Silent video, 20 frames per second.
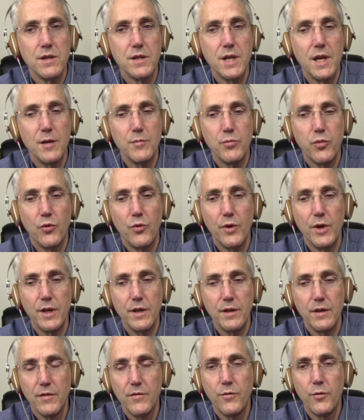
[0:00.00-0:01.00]

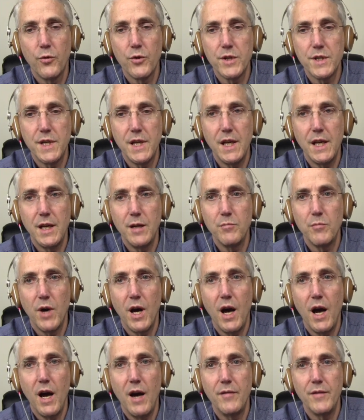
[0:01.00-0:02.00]
10.14
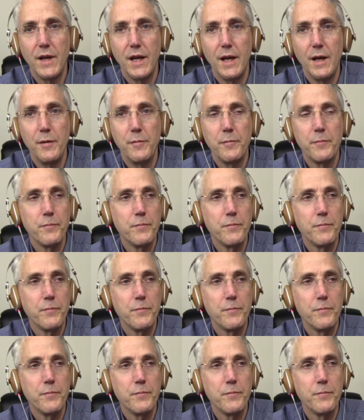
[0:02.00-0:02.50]
Mojave.